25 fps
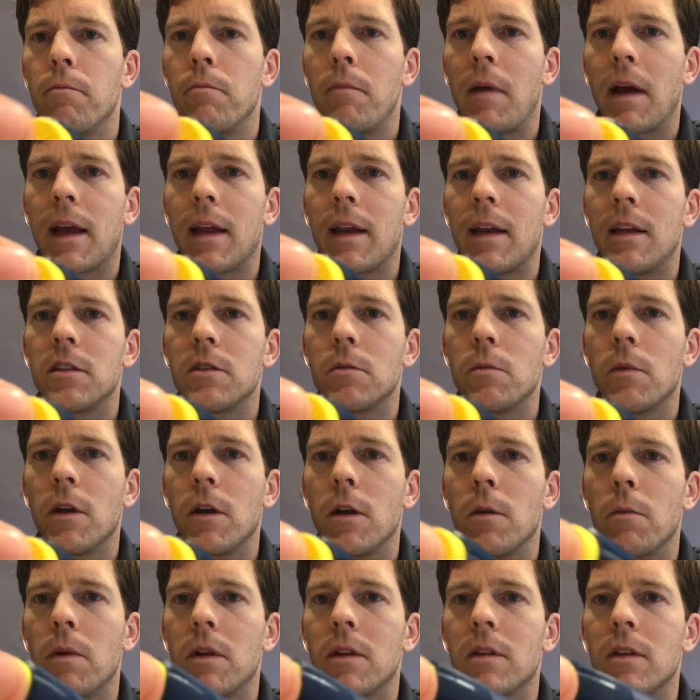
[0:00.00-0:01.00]
mechanism
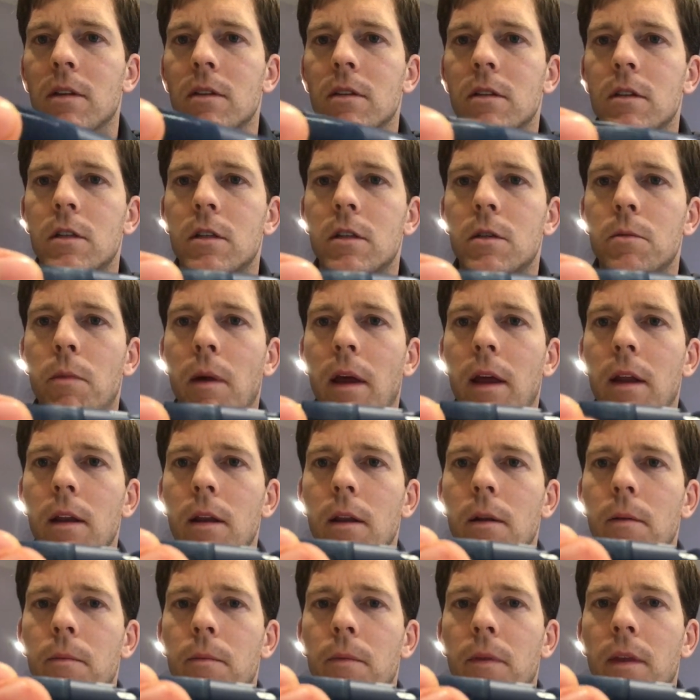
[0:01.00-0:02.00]
here, but it doesn't
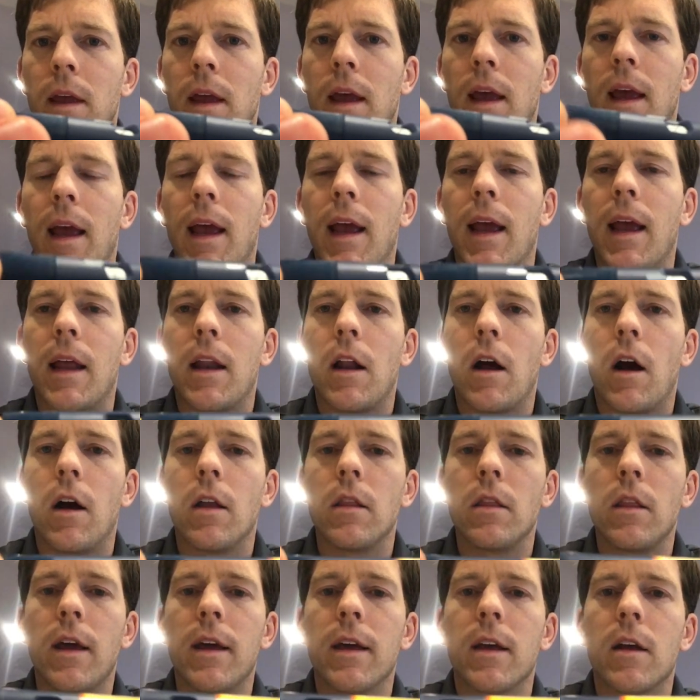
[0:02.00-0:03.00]
spin. And
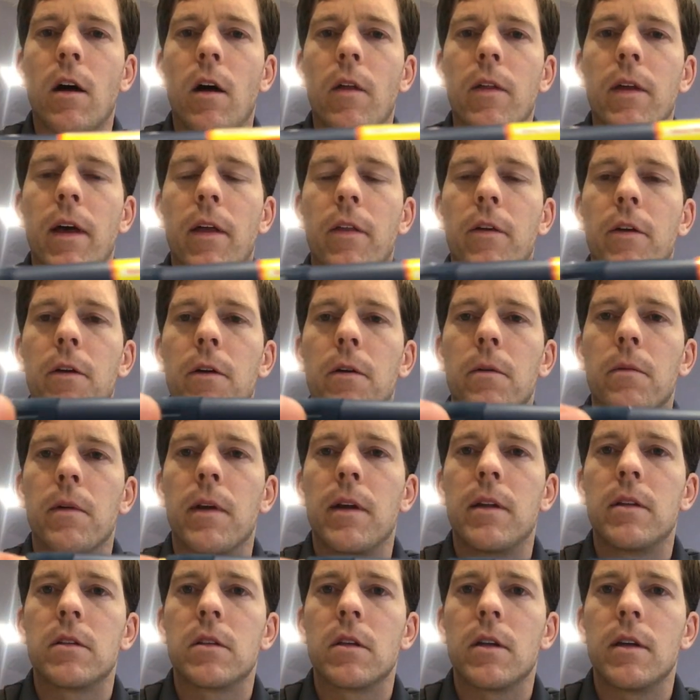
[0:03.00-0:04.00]
unlike all the other
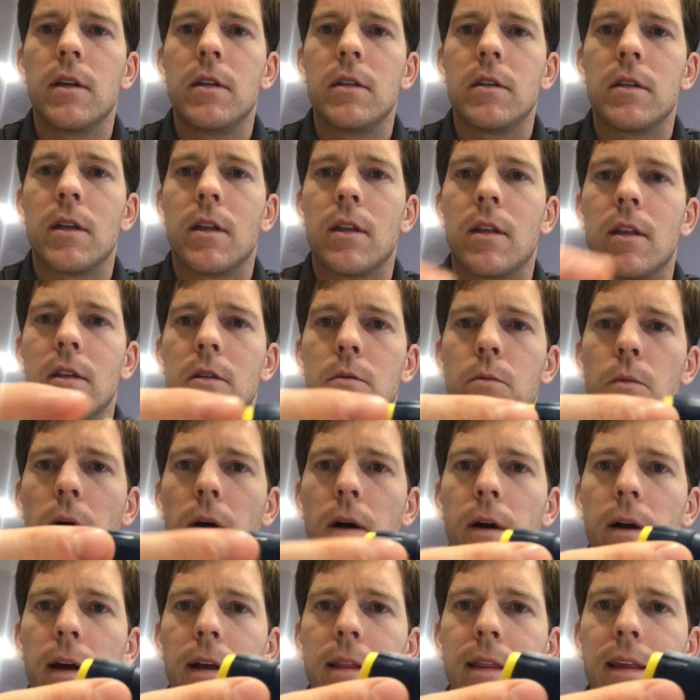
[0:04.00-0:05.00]
insulins, this
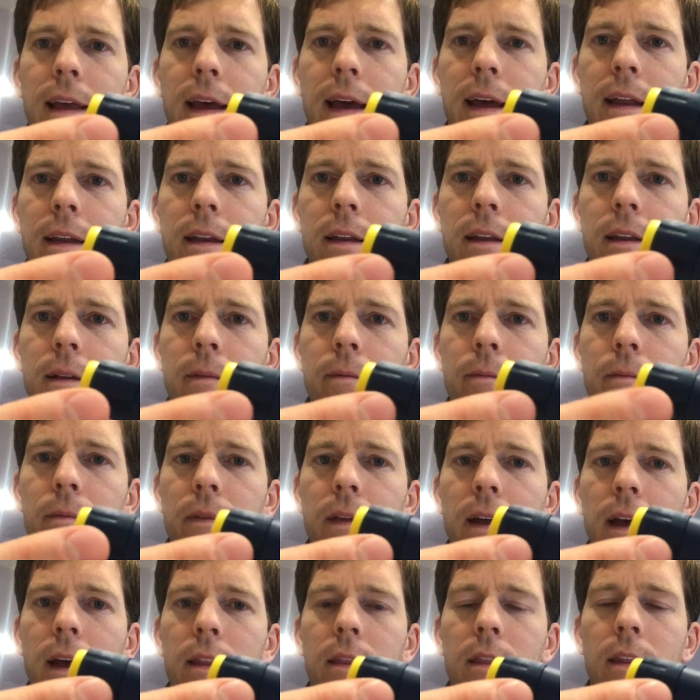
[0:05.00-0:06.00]
part at the end,
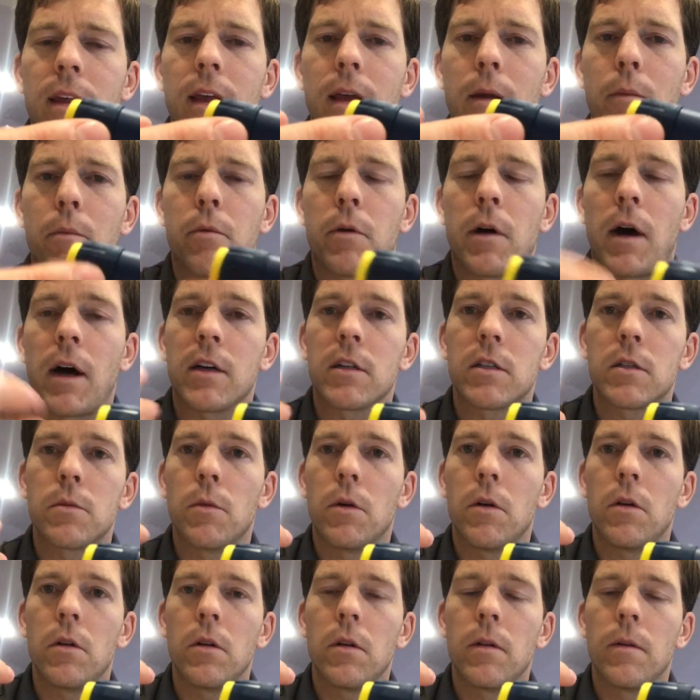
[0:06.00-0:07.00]
at the
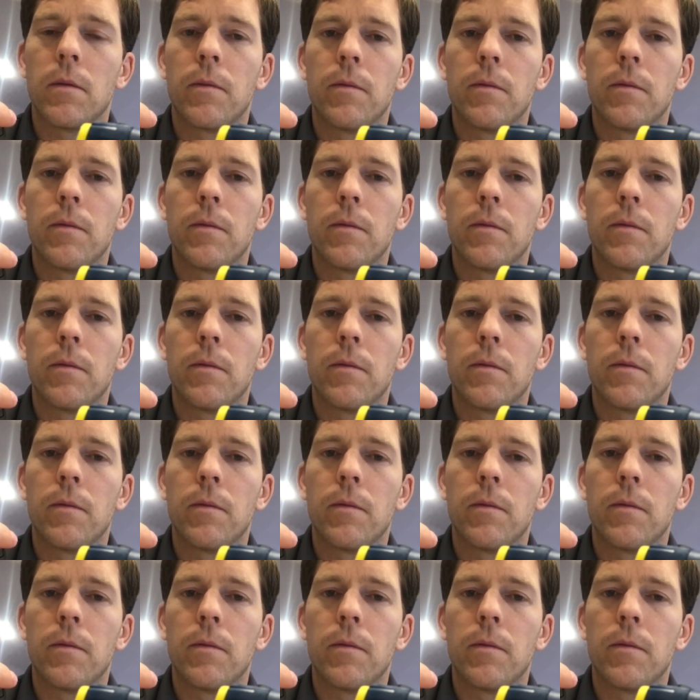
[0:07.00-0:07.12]
proximal